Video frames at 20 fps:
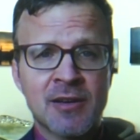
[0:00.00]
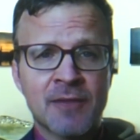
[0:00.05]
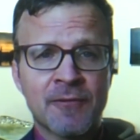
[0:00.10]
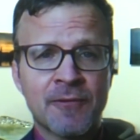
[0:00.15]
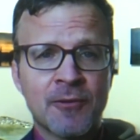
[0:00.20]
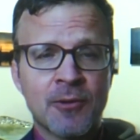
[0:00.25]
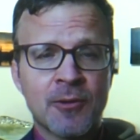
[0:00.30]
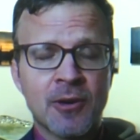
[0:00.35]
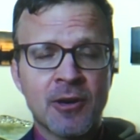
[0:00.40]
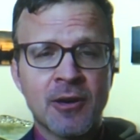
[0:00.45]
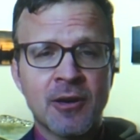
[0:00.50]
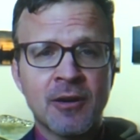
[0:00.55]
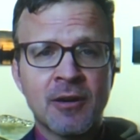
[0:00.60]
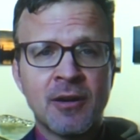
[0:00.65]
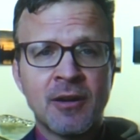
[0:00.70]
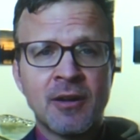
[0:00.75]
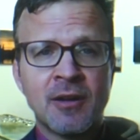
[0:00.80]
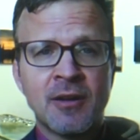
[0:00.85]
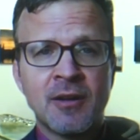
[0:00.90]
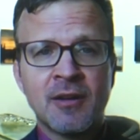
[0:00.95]

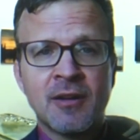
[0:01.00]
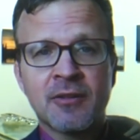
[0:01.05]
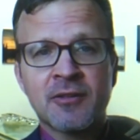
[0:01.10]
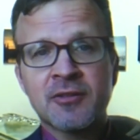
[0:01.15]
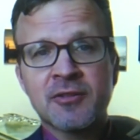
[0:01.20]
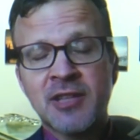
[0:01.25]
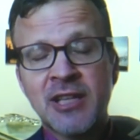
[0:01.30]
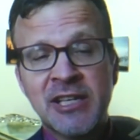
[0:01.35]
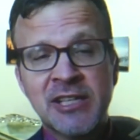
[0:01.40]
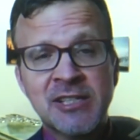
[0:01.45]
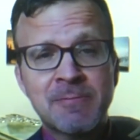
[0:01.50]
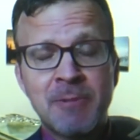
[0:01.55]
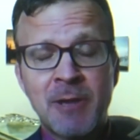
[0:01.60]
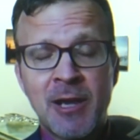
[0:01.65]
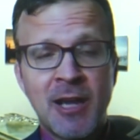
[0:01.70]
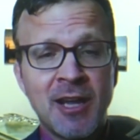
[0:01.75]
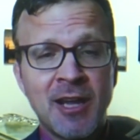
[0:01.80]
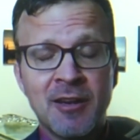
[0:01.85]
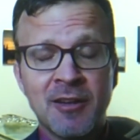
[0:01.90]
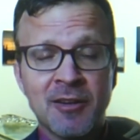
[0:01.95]
Therefore, there's less
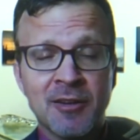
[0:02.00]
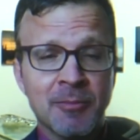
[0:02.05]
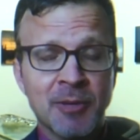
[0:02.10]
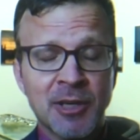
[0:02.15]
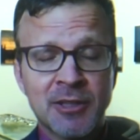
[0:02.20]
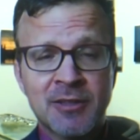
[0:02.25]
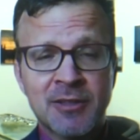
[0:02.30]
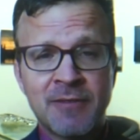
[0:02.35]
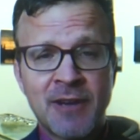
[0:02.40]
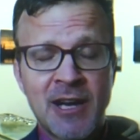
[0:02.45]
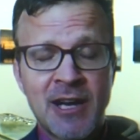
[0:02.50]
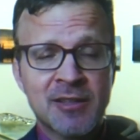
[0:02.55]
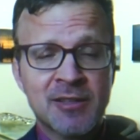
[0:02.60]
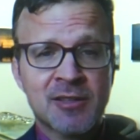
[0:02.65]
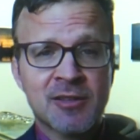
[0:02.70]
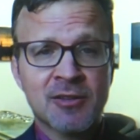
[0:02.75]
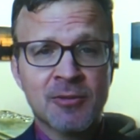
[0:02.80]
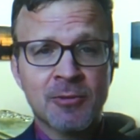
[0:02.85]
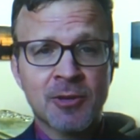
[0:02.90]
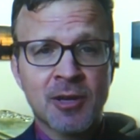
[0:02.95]
pain and a much
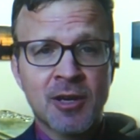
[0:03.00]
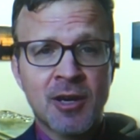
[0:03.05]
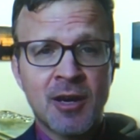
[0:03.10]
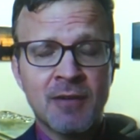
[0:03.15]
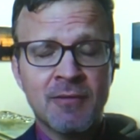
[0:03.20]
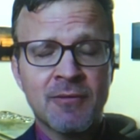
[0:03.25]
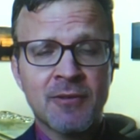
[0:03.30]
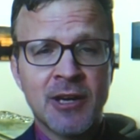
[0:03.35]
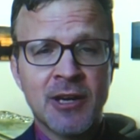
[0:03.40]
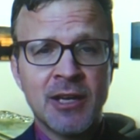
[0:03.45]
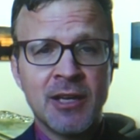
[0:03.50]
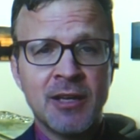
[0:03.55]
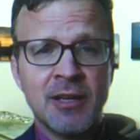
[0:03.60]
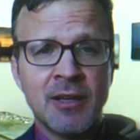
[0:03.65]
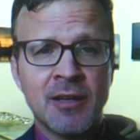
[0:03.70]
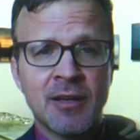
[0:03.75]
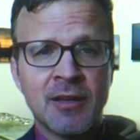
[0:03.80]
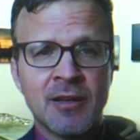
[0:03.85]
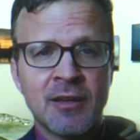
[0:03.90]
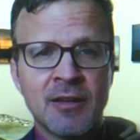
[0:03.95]
faster recovery.